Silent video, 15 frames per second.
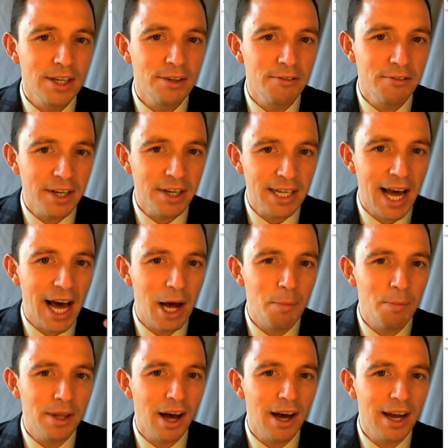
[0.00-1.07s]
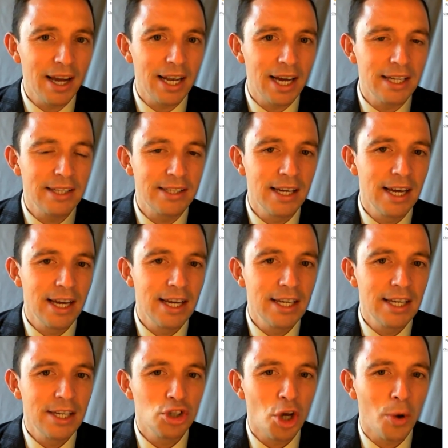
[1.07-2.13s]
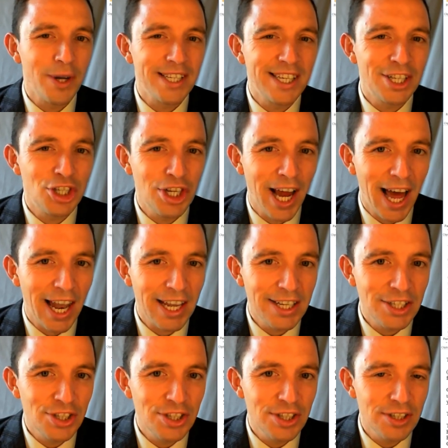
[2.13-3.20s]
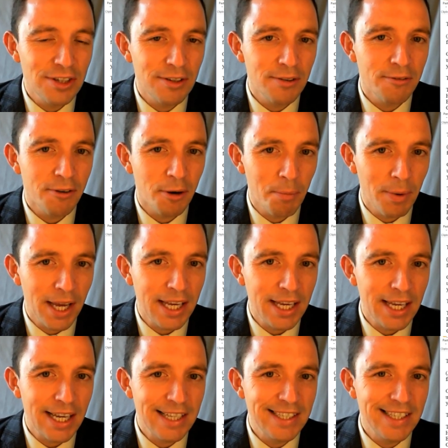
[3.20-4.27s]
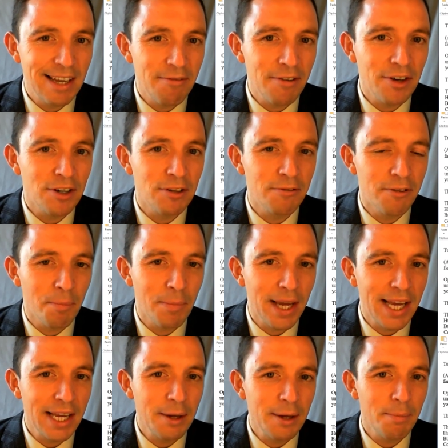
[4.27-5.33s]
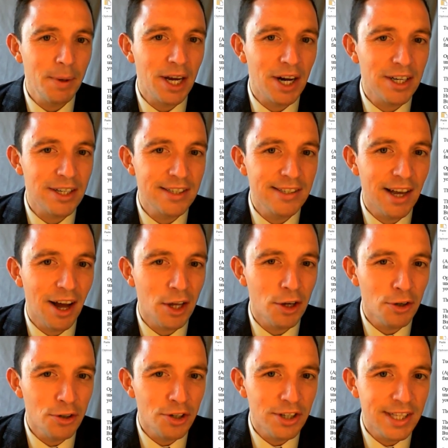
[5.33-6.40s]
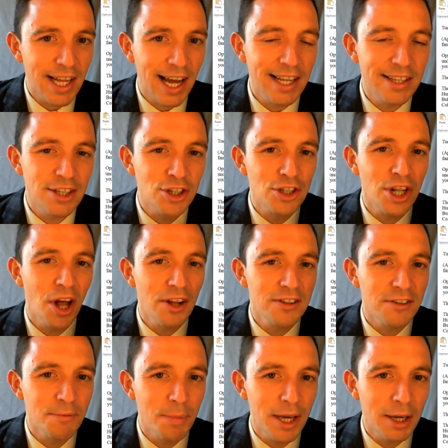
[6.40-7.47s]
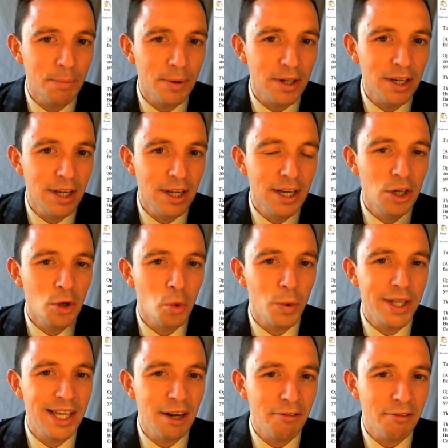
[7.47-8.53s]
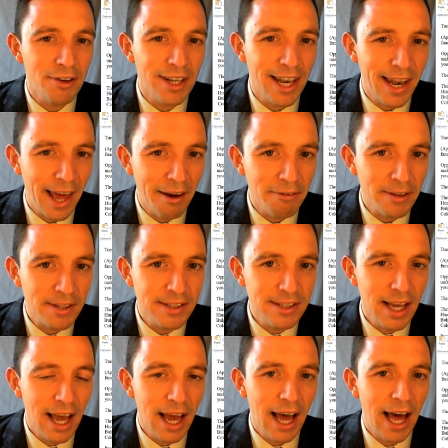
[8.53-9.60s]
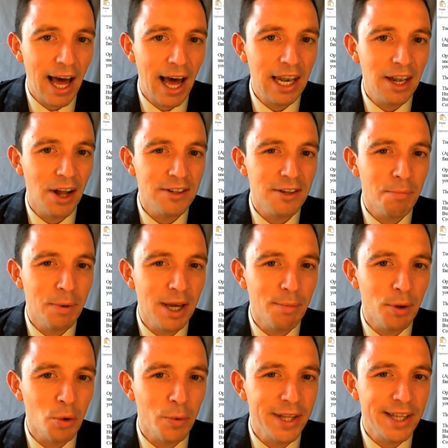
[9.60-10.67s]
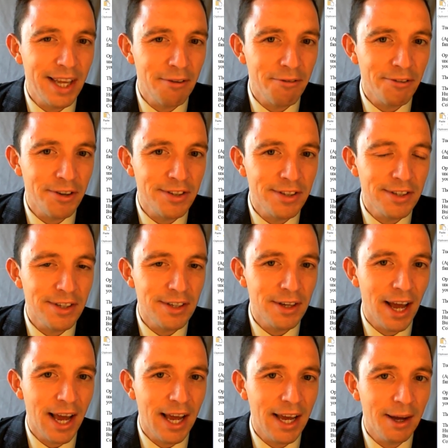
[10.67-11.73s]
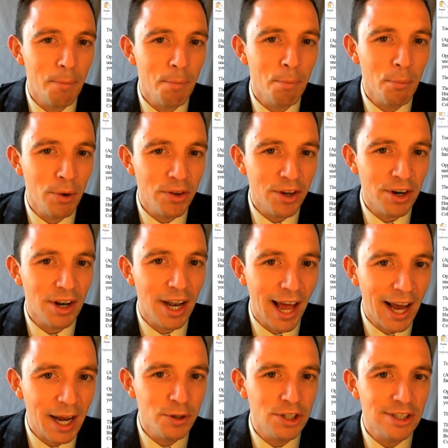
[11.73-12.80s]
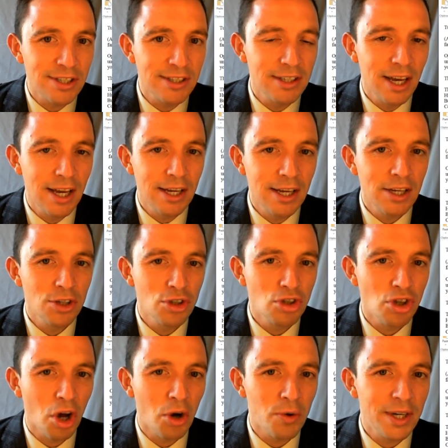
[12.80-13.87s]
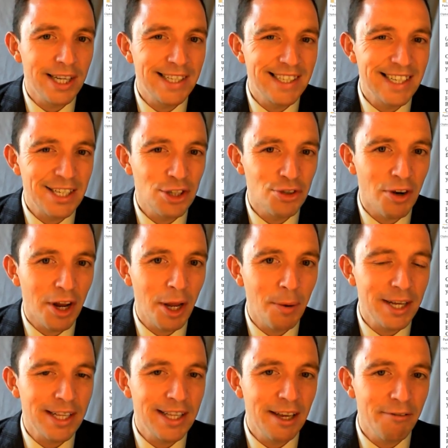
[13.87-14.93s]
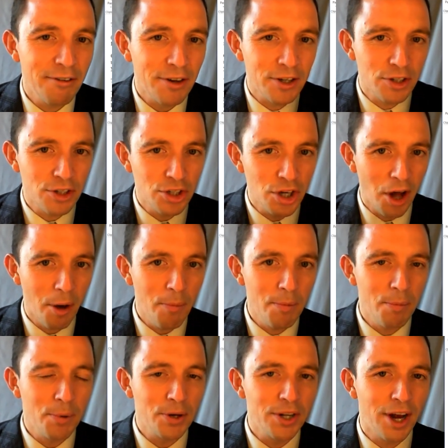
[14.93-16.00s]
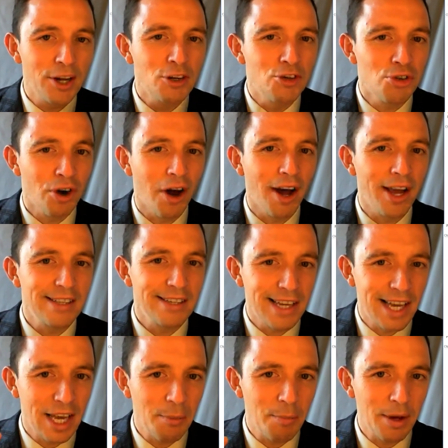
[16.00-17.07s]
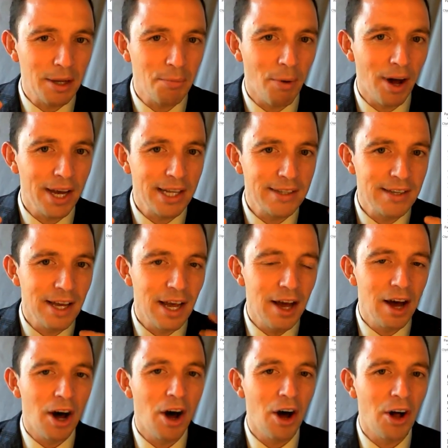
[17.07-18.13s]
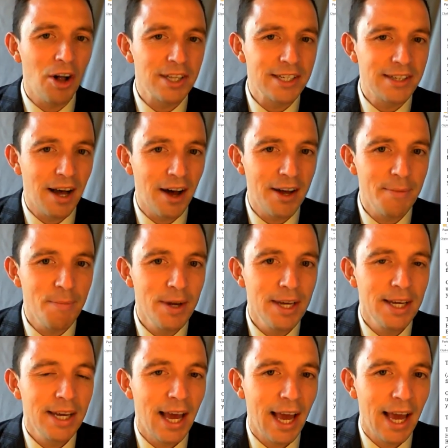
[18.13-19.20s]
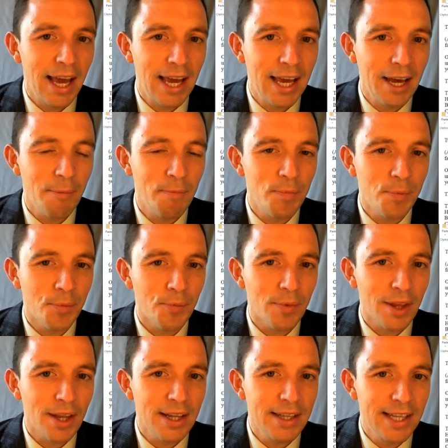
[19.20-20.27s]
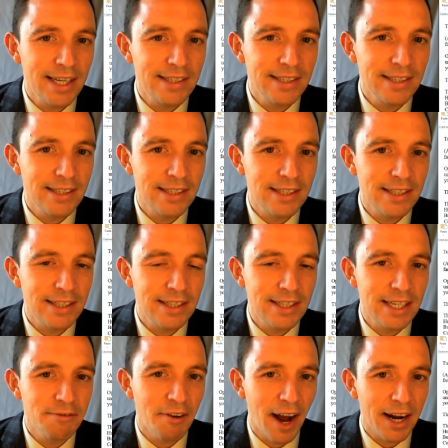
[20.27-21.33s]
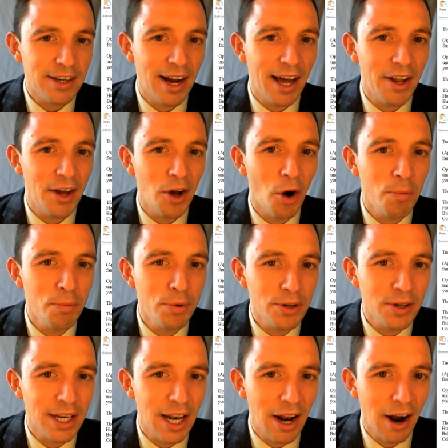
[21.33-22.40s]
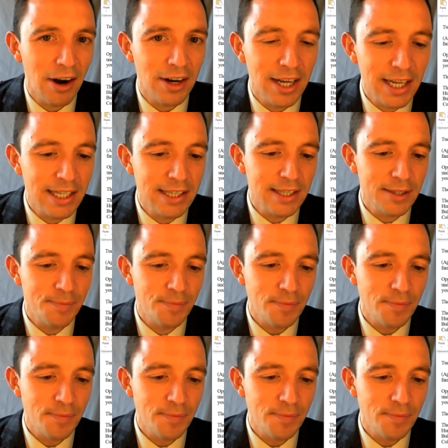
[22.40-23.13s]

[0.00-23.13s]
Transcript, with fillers: Vietnam, Thailand. So it's a challenge for me. It's difficult for me because I understand there's lots of people with different levels and lots of people with different uh, mother languages. So it's an extremely difficult job, but I try to keep in mind all the time um, this this factor, and I hope you can learn a little.